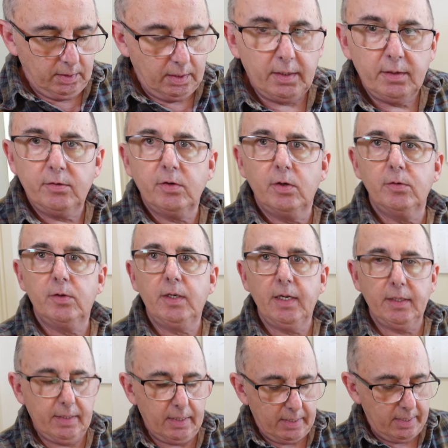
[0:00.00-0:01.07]
And so to
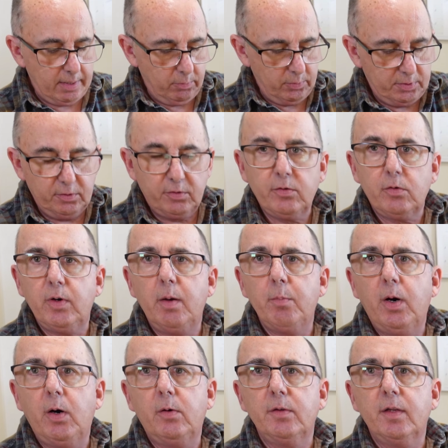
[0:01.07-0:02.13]
get that out, we just grab
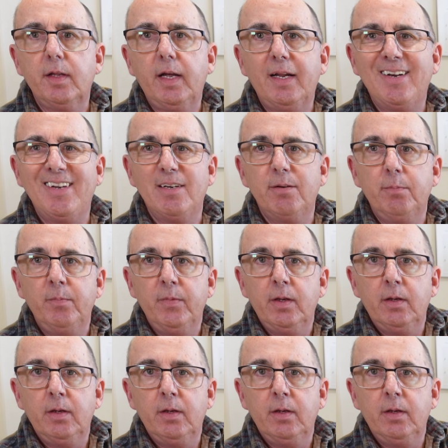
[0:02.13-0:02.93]
hold of that and